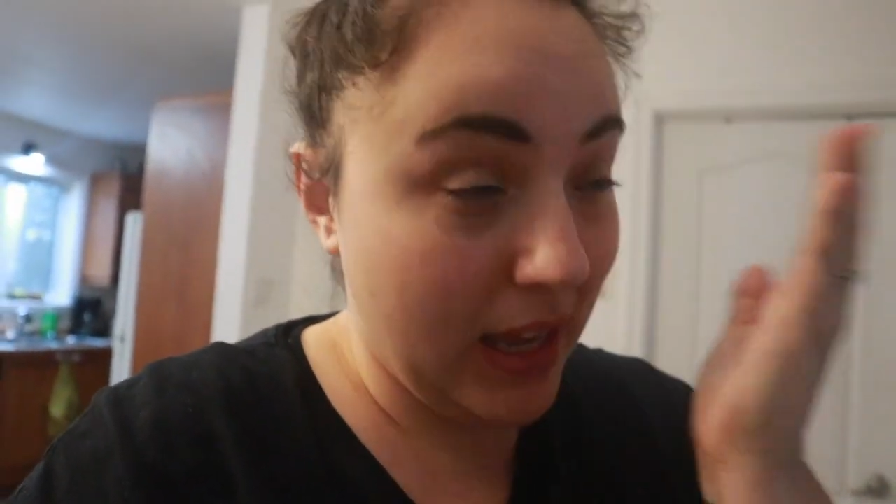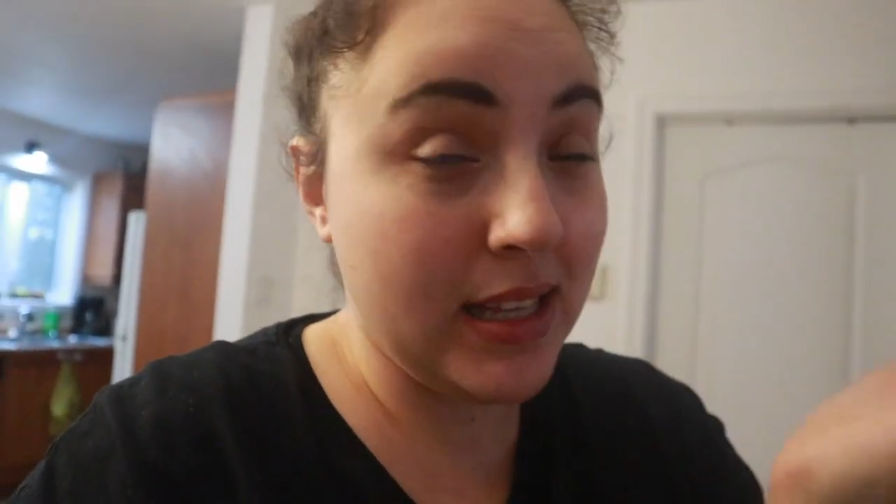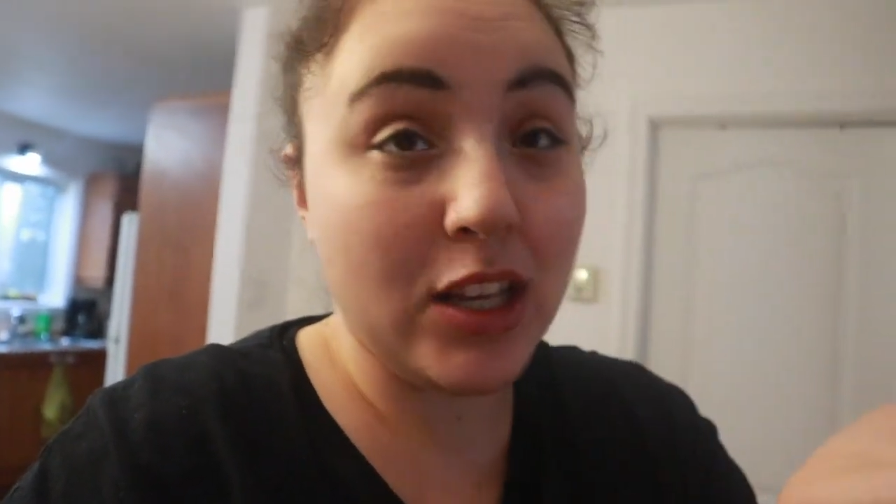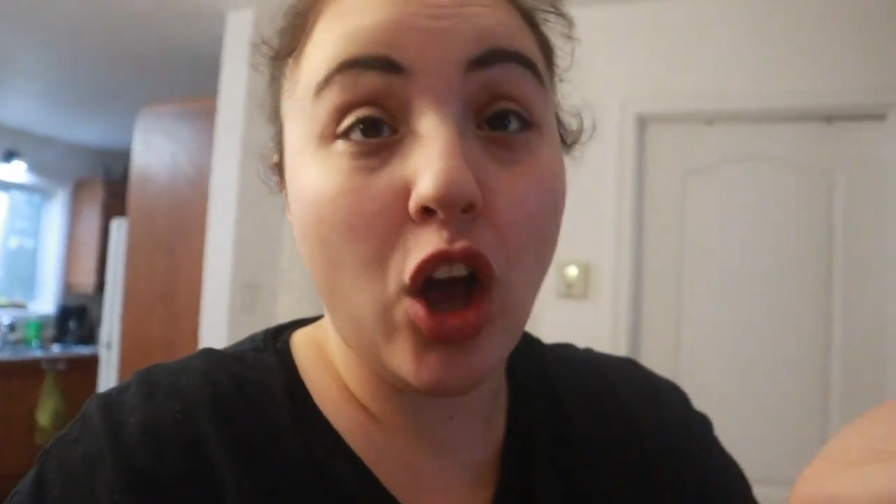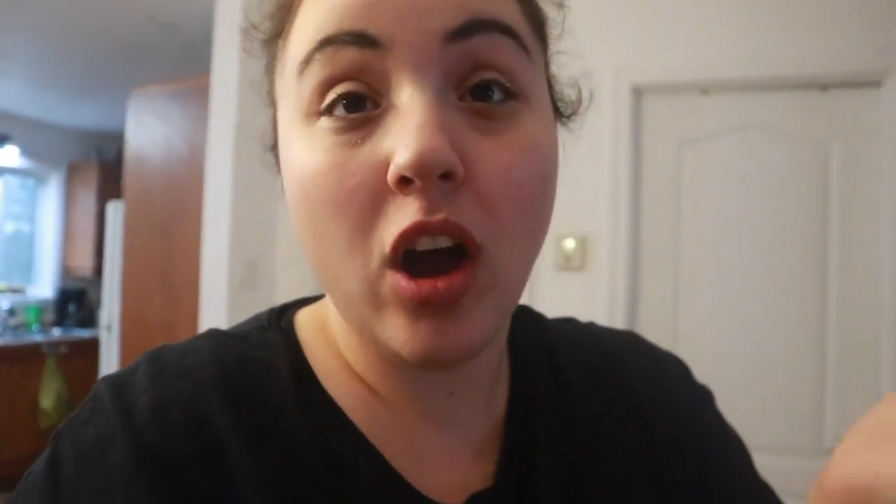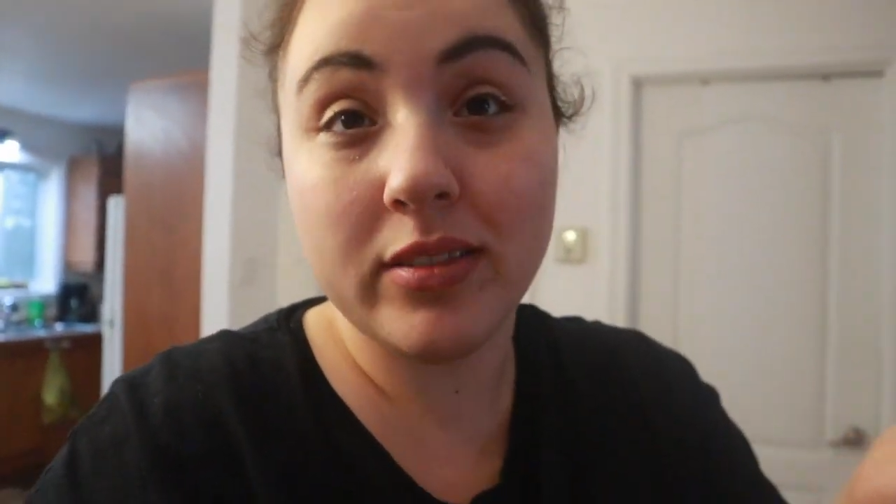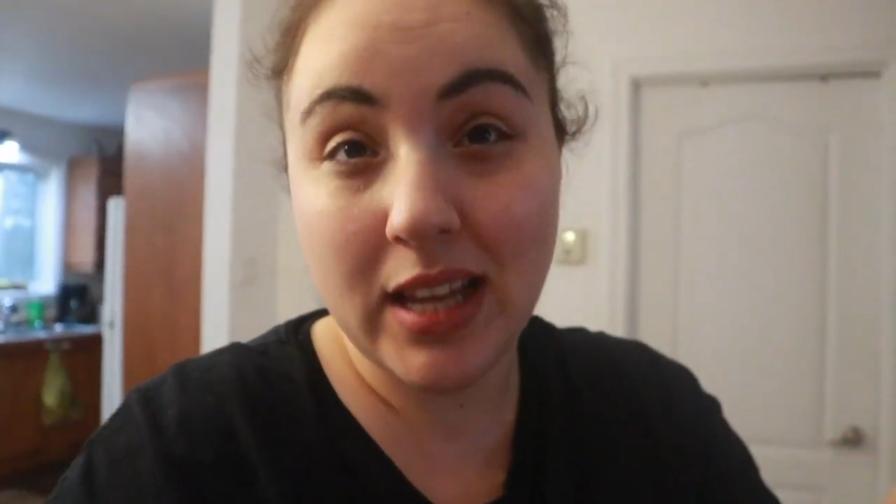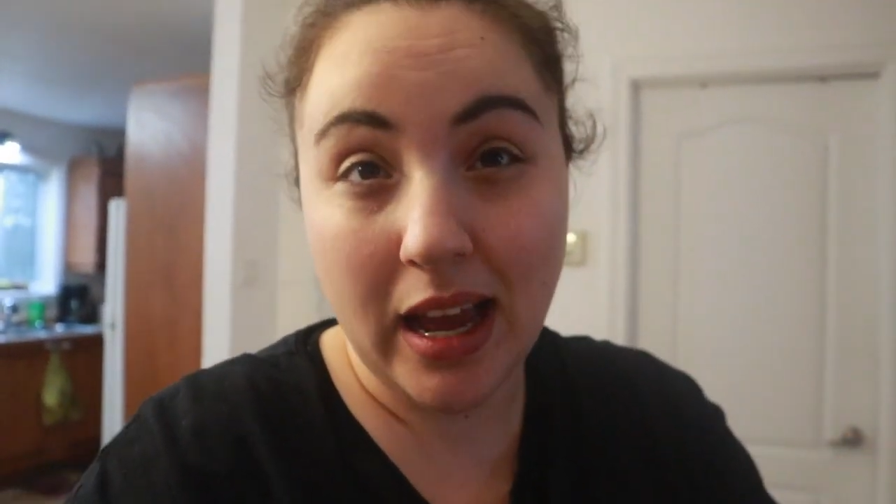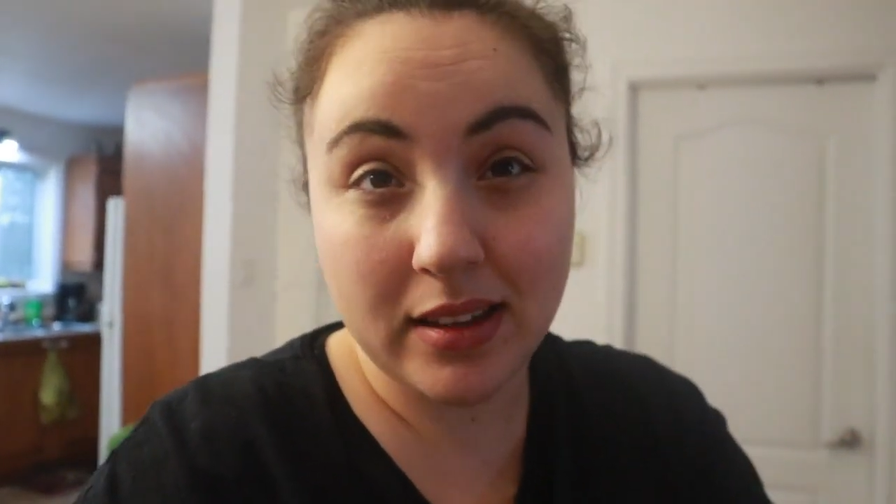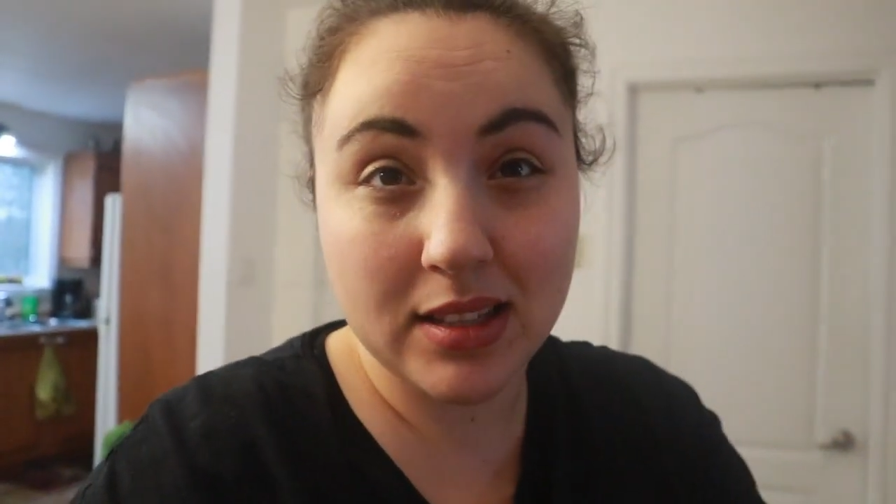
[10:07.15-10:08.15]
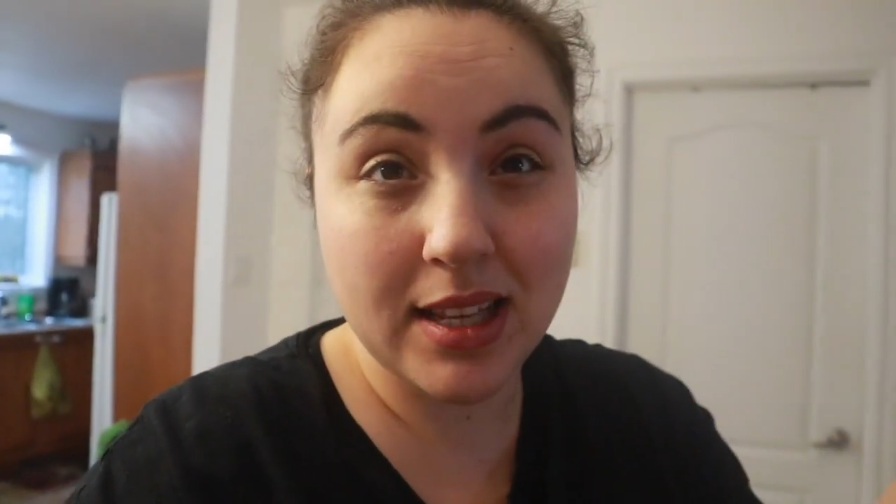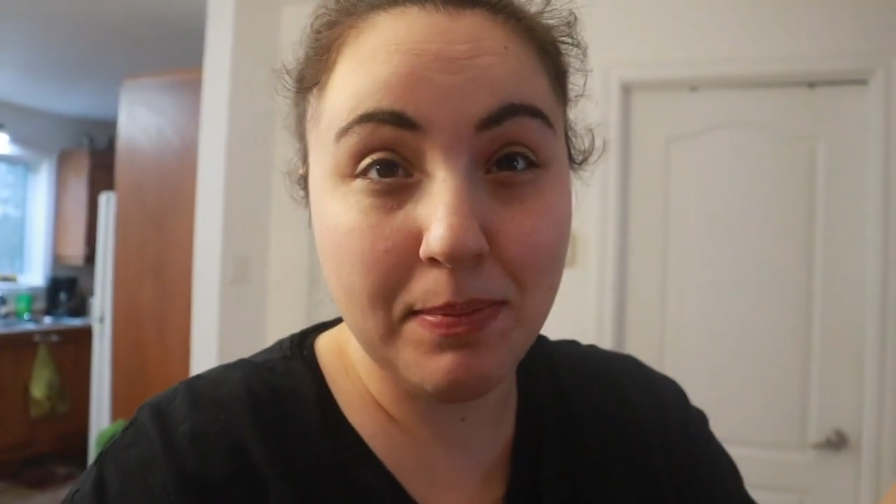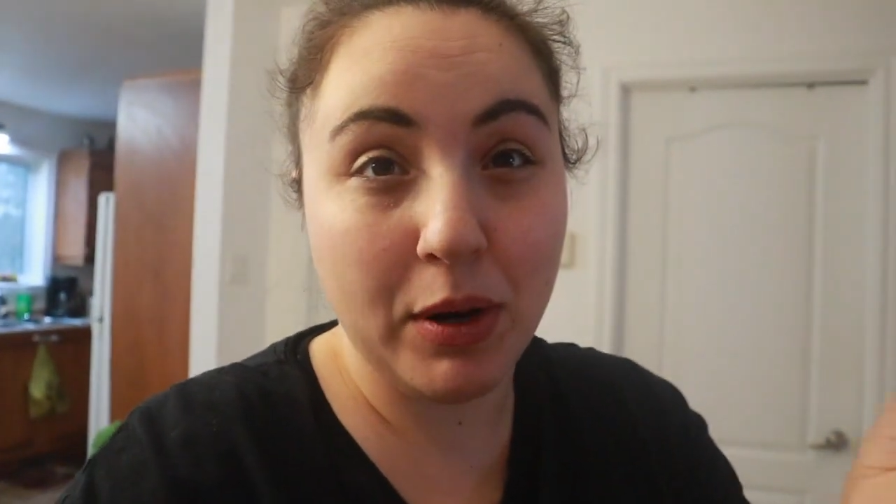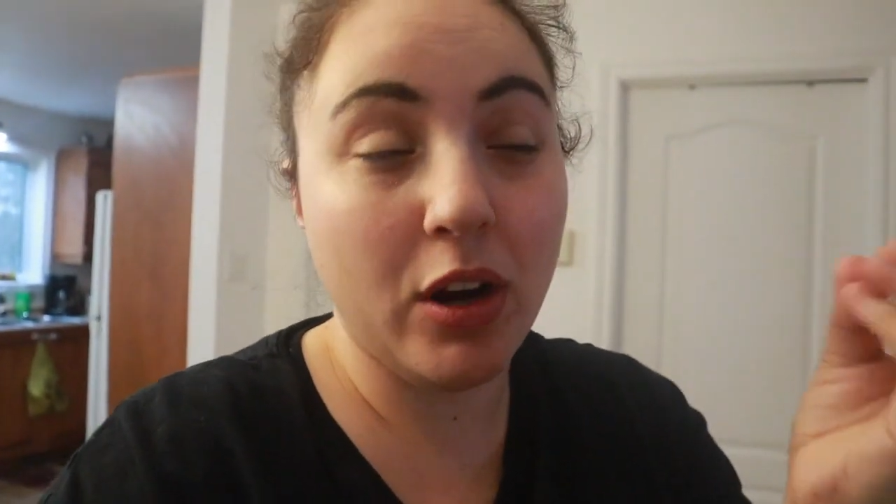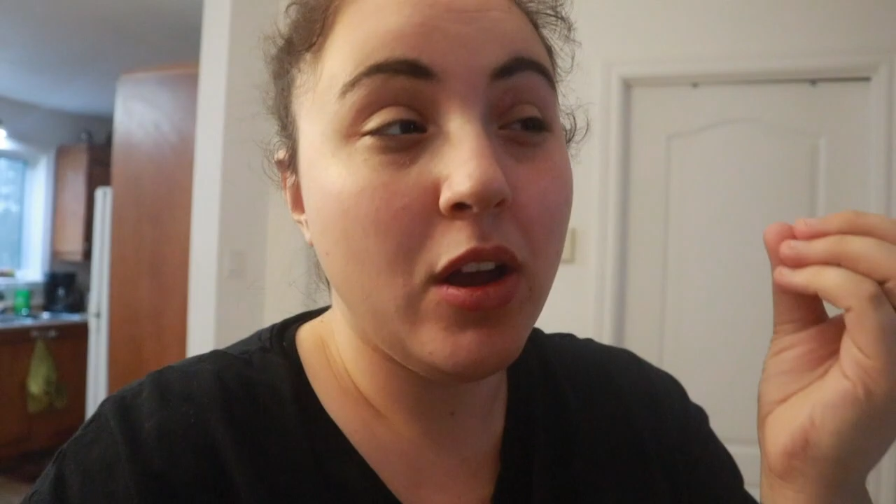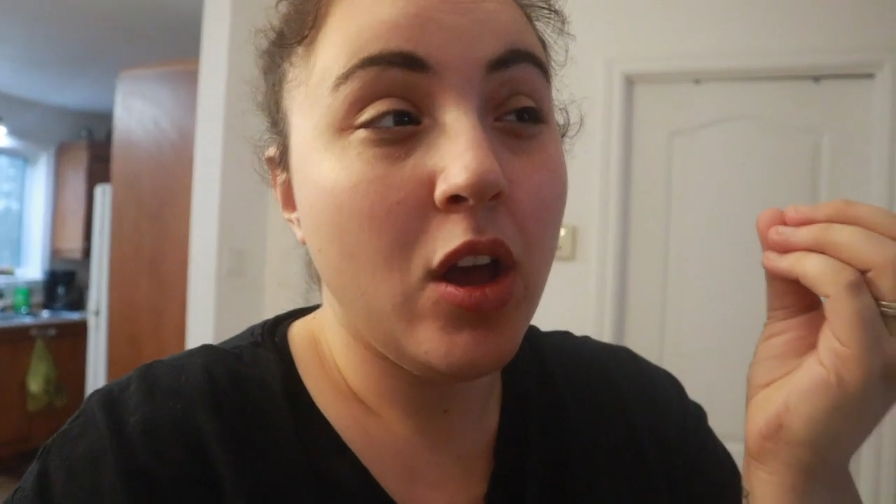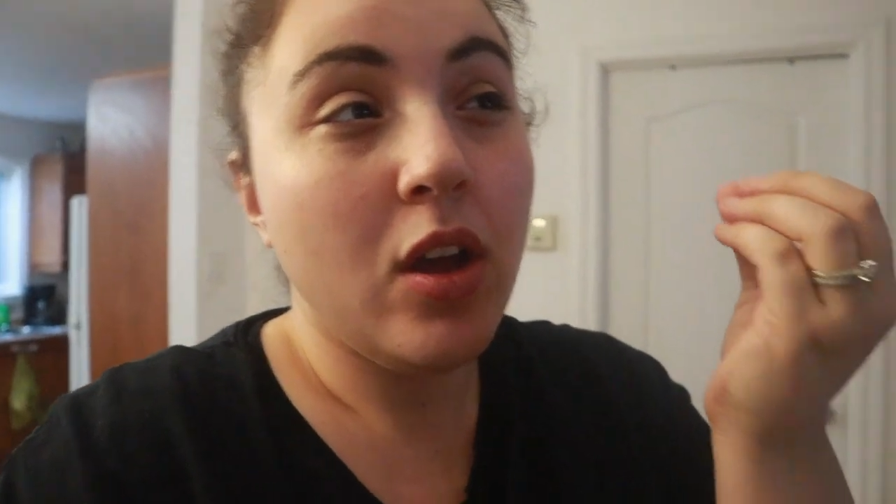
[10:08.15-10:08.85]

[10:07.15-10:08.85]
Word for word: is a contact sleeper.